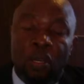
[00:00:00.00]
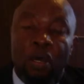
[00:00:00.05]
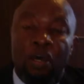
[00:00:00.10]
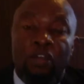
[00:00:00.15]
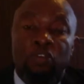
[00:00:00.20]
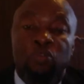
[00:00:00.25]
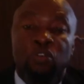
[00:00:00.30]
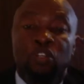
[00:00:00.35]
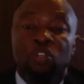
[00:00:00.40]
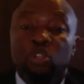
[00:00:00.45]

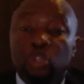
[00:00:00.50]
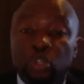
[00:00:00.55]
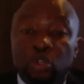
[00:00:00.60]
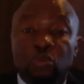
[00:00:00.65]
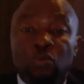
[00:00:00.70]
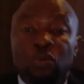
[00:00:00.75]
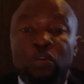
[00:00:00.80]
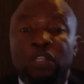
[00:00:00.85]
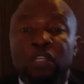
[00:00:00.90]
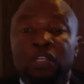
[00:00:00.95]
and to
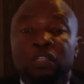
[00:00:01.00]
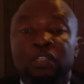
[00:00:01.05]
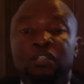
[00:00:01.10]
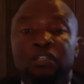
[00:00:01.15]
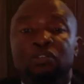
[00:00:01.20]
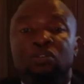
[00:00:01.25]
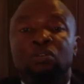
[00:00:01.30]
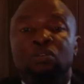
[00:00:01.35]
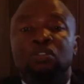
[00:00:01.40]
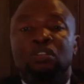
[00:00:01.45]
ensure that
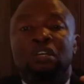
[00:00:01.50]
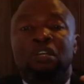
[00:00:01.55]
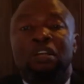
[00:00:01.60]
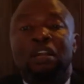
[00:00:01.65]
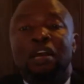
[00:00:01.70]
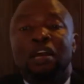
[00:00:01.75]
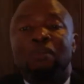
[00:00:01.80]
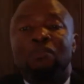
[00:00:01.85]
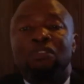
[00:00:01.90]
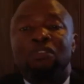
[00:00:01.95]
those
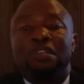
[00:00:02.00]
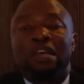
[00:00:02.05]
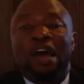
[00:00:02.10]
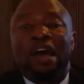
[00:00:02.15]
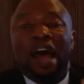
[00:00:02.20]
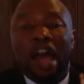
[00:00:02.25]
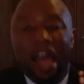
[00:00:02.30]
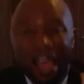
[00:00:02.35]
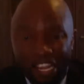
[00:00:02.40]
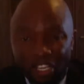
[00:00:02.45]
crimes
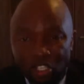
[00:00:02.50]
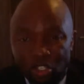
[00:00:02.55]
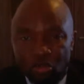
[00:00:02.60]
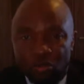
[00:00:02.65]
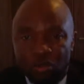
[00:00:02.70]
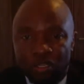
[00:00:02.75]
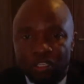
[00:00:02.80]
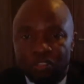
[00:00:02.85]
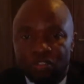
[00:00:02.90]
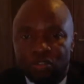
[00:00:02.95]

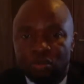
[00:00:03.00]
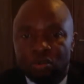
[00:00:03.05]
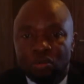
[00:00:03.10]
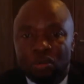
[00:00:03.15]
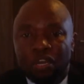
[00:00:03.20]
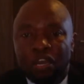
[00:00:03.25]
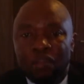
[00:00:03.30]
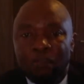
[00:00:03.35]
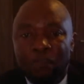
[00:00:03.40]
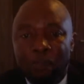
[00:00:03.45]
actually
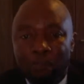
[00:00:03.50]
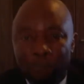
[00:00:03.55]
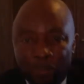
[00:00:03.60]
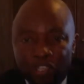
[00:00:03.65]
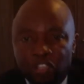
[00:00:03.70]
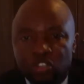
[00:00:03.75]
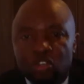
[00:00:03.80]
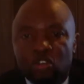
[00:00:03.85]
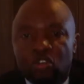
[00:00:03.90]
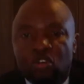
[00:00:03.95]
can be
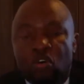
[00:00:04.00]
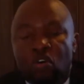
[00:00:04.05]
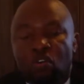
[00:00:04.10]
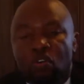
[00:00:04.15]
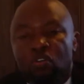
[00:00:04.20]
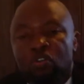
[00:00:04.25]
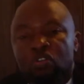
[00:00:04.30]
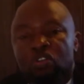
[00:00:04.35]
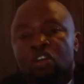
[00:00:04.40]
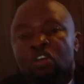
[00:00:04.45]

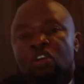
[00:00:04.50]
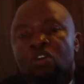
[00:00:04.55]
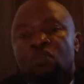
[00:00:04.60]
pigeonholed